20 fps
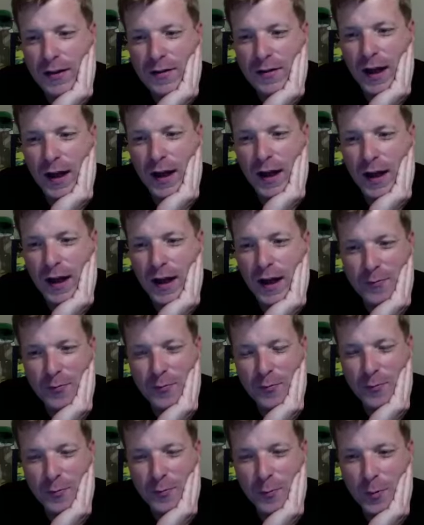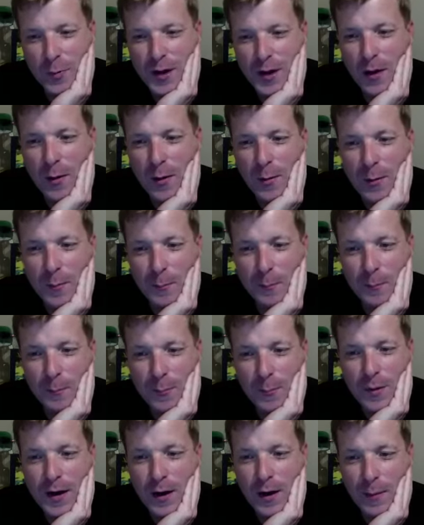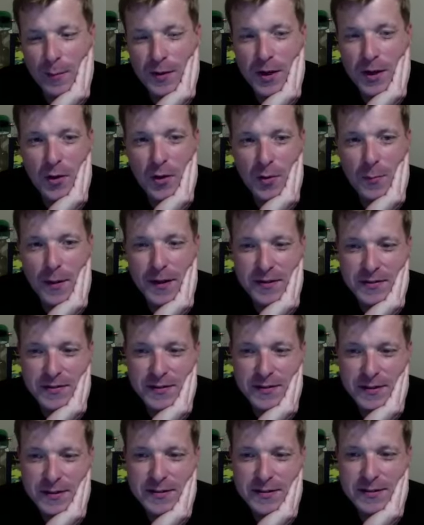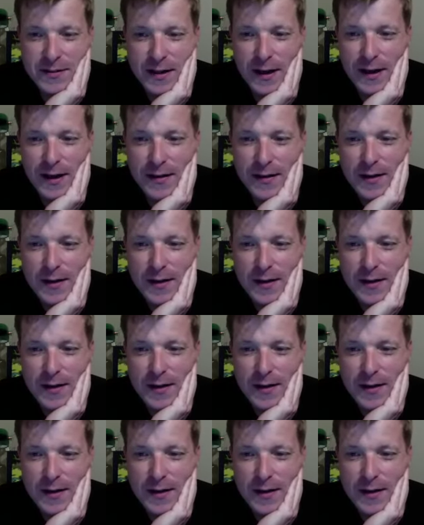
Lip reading: have. We are below the Mason-Dixon line.